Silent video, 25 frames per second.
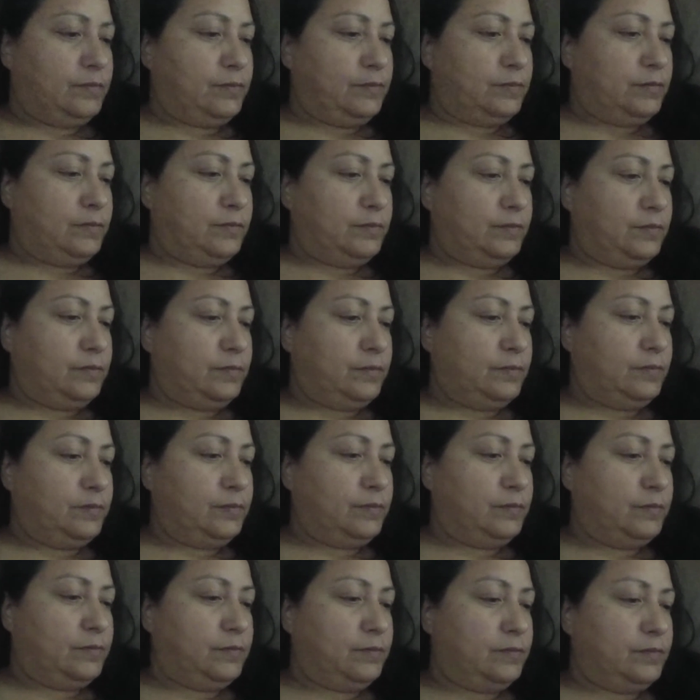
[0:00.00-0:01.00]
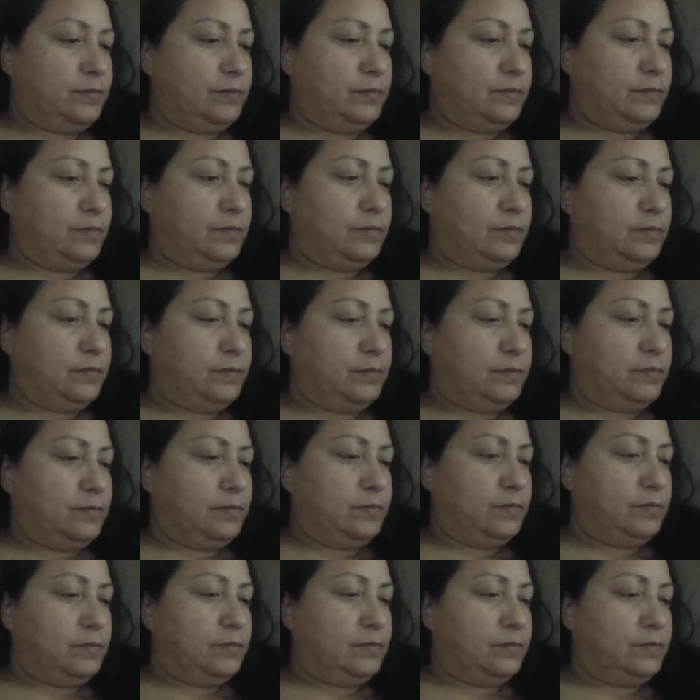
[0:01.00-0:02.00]

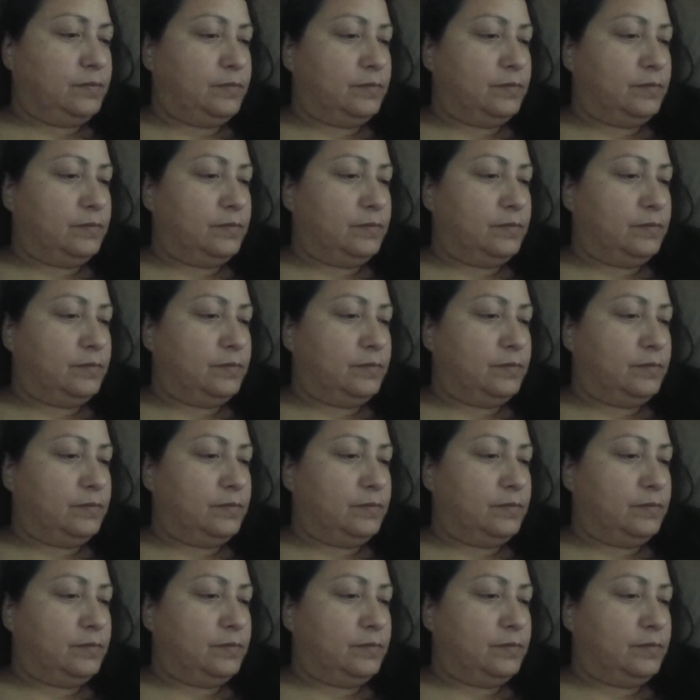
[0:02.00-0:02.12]
[no speech]